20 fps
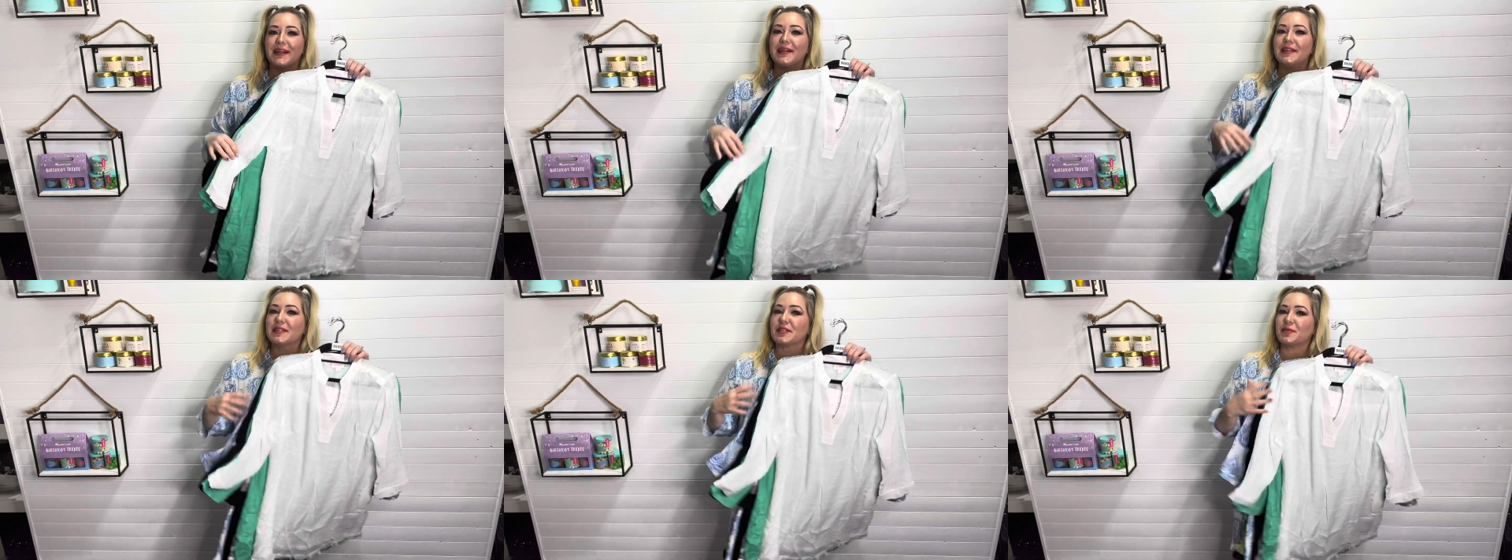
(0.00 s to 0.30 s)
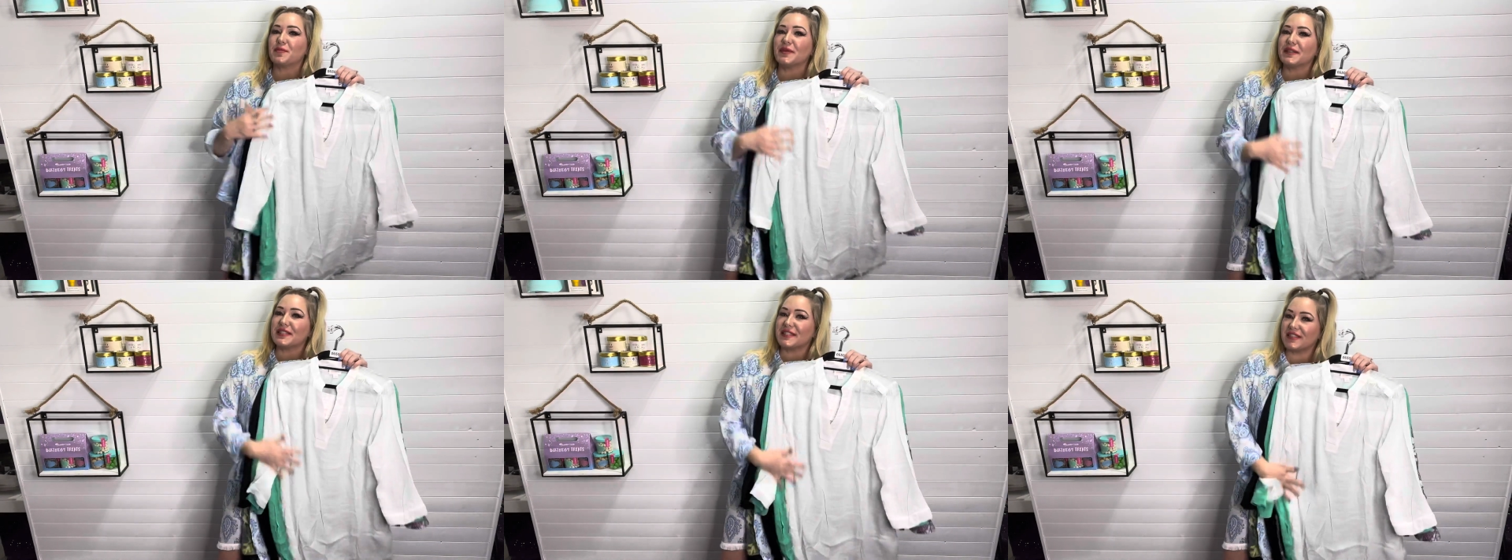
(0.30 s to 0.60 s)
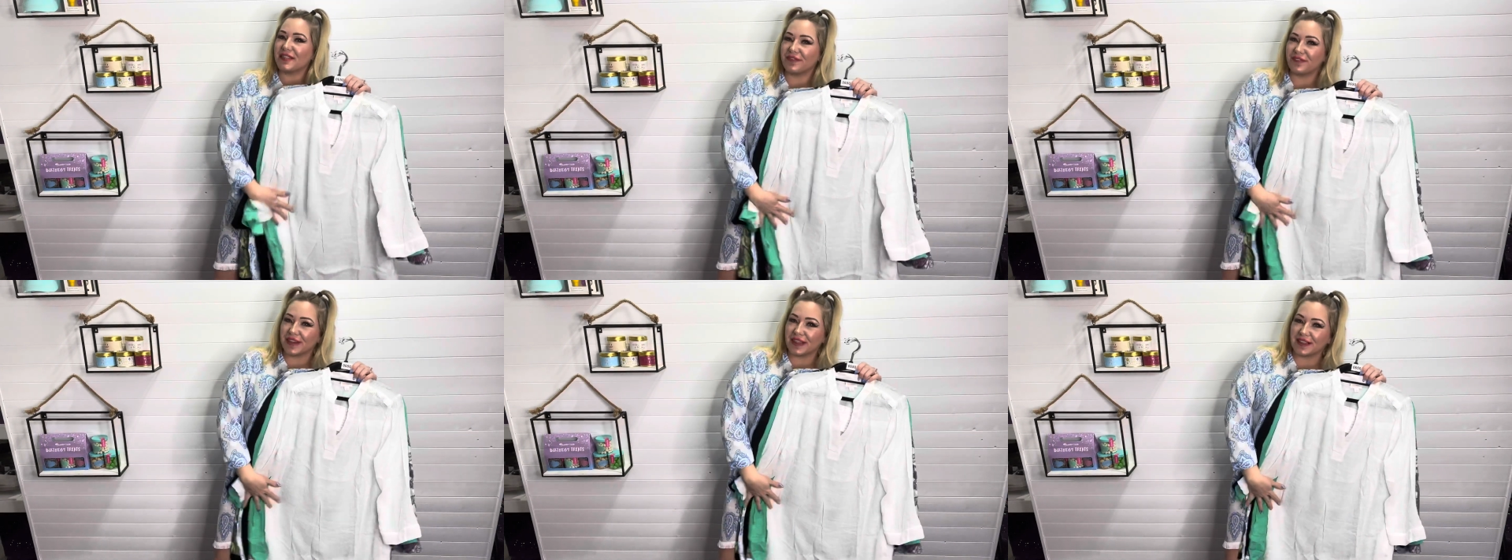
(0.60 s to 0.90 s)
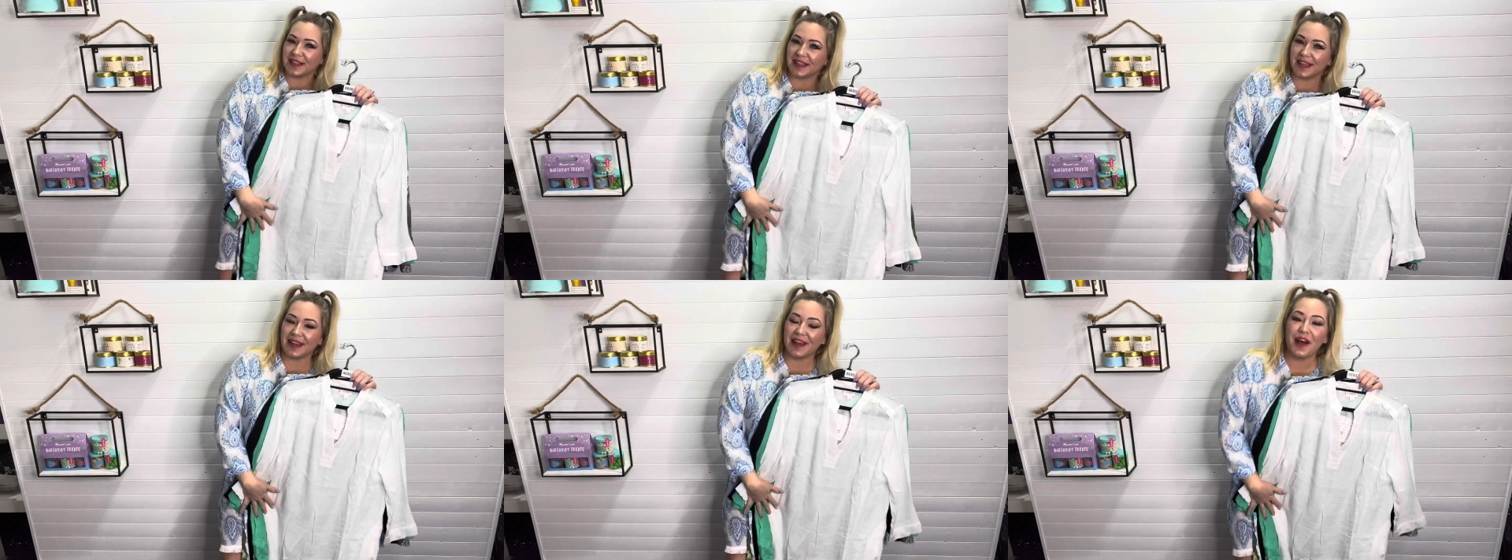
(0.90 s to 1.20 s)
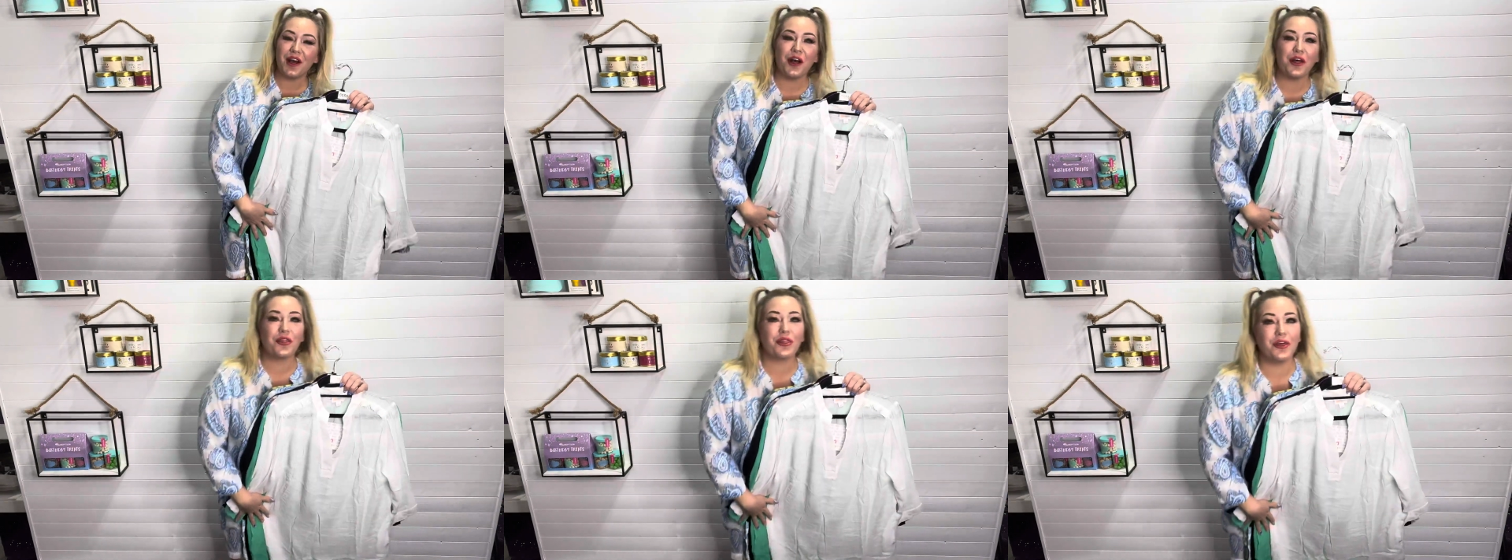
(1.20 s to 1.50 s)
specifically
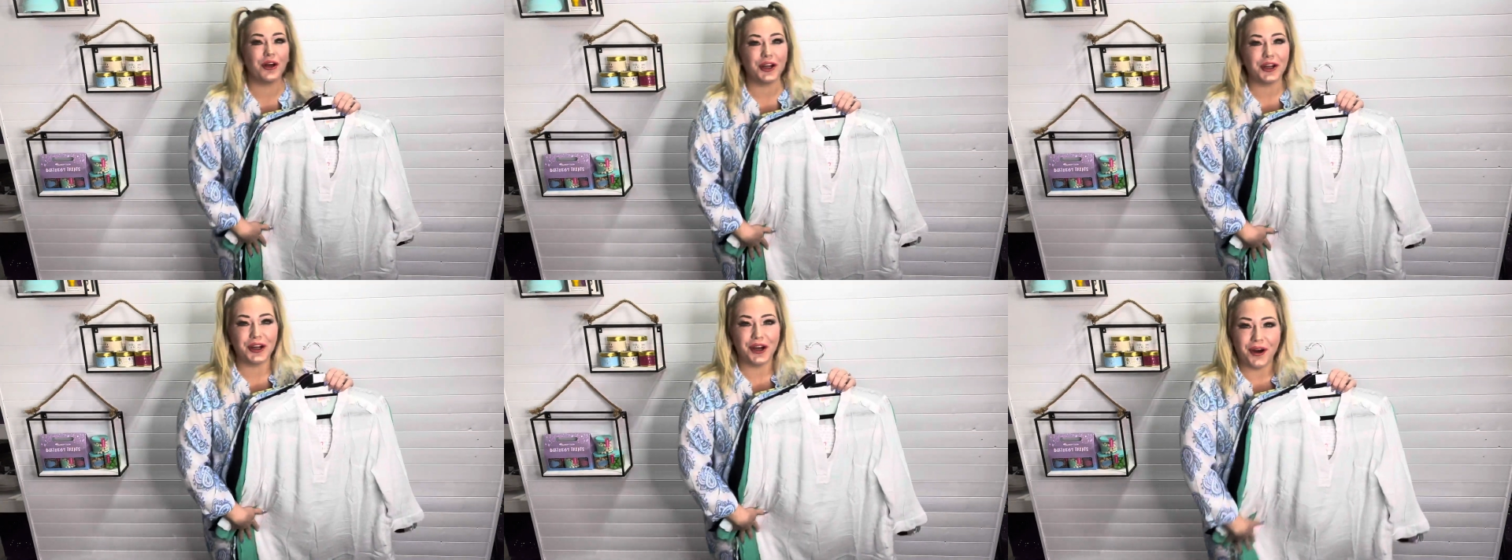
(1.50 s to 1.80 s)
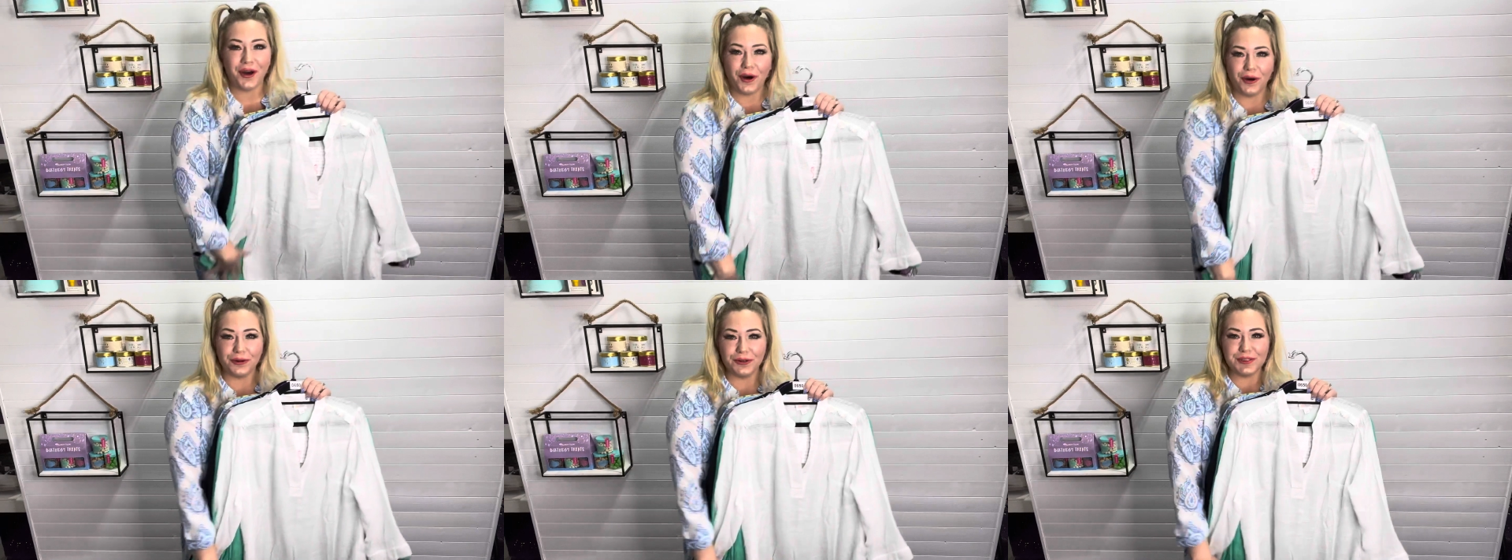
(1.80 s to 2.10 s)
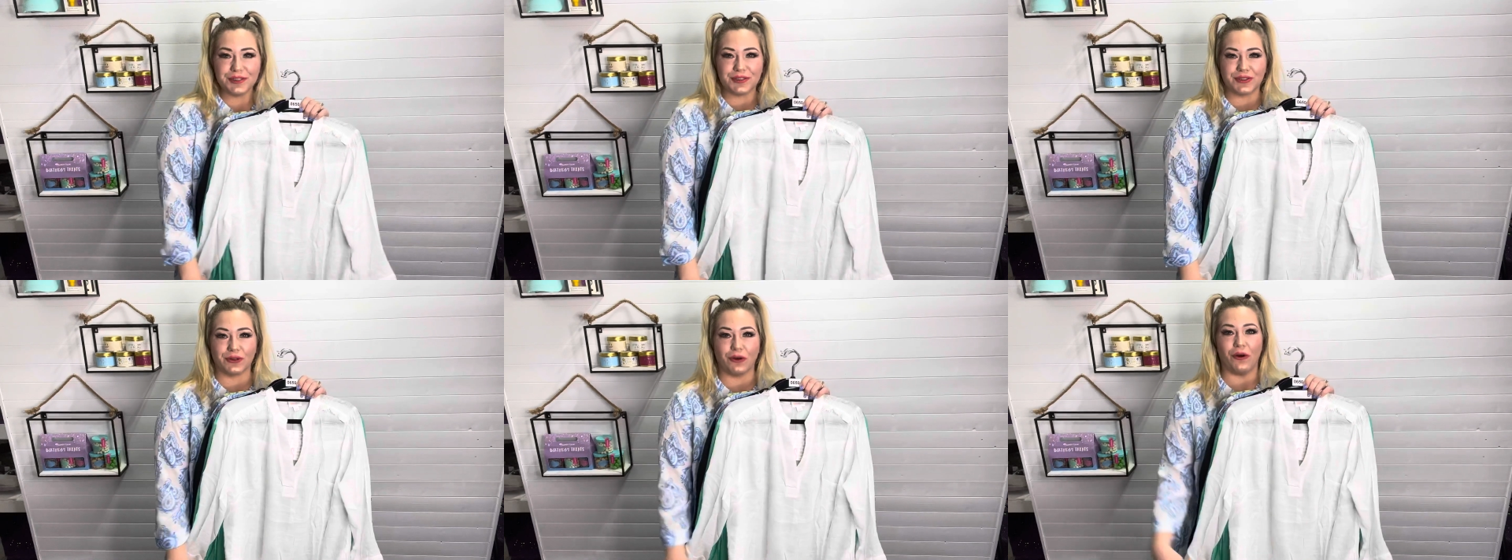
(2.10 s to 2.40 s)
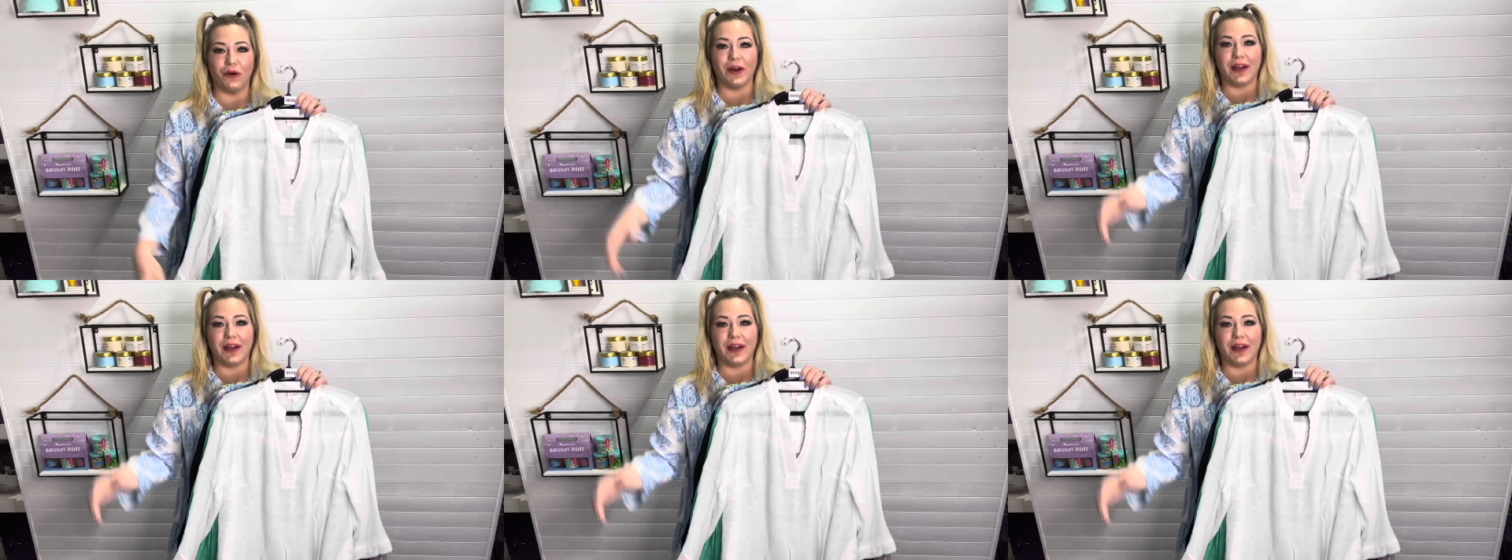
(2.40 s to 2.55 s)
the coastal.